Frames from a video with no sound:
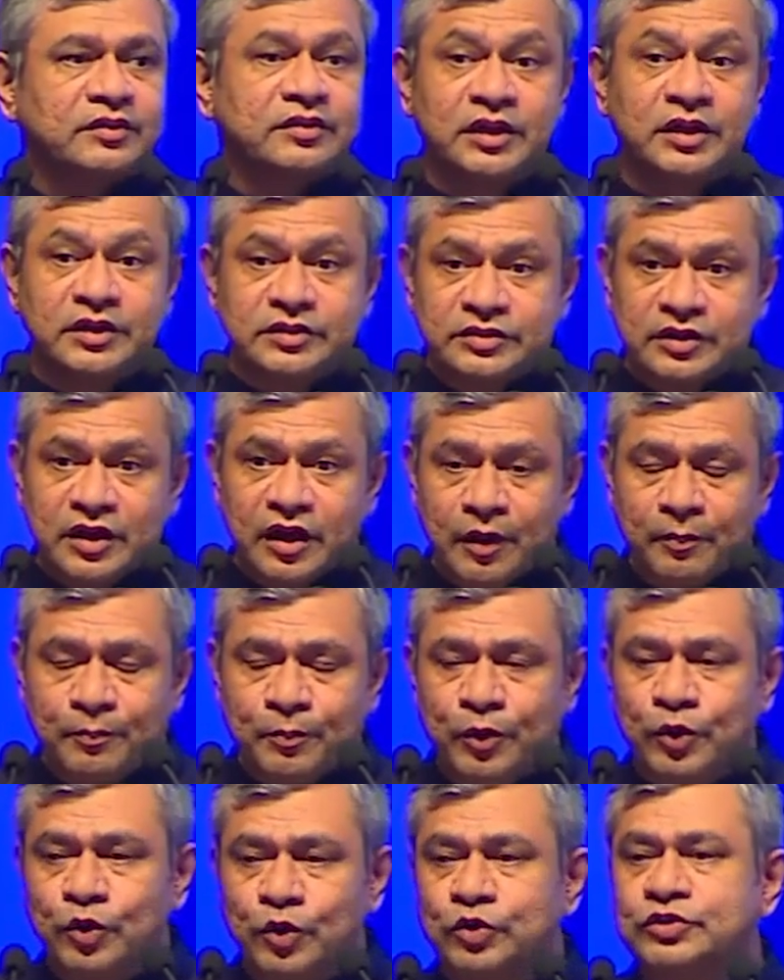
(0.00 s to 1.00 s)
This
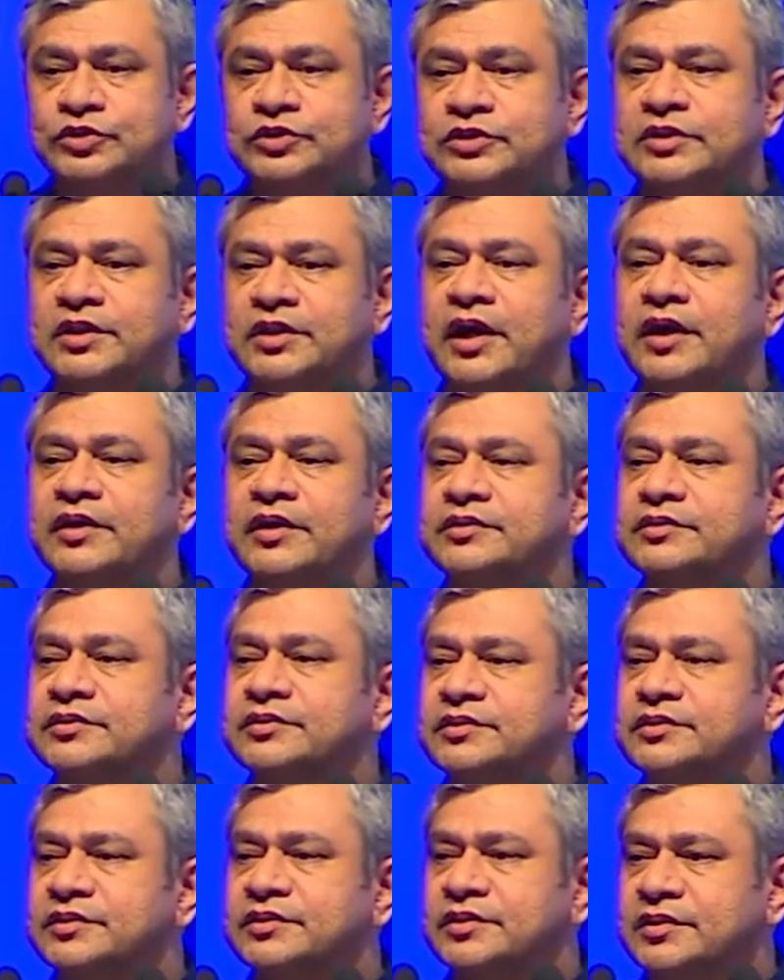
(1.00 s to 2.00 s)
approach
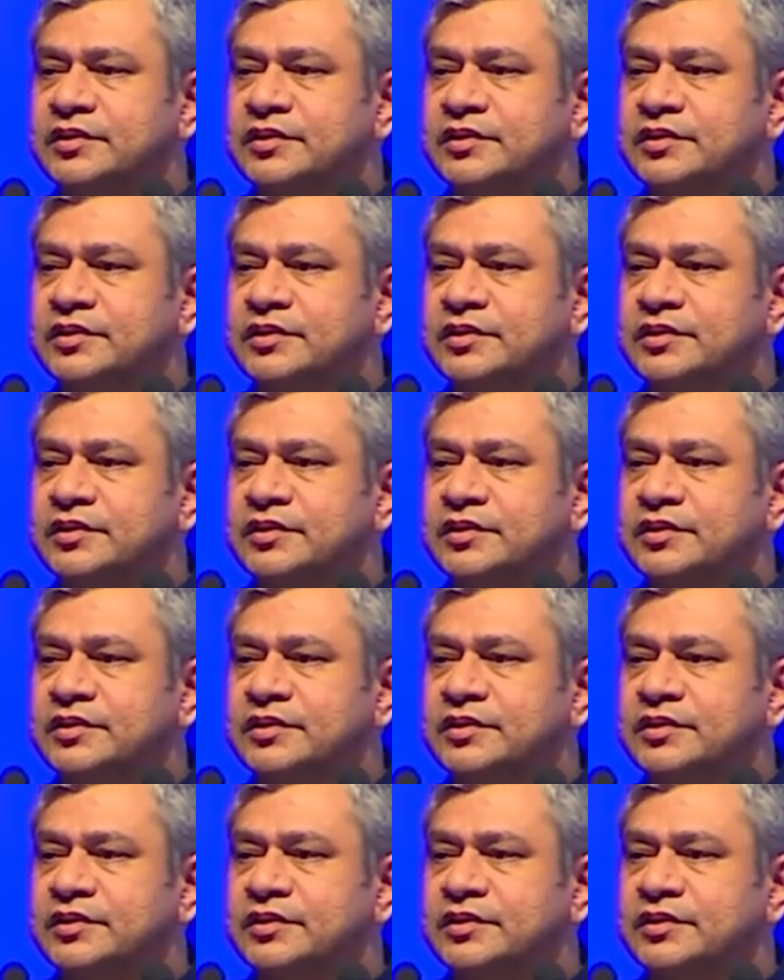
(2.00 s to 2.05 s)
that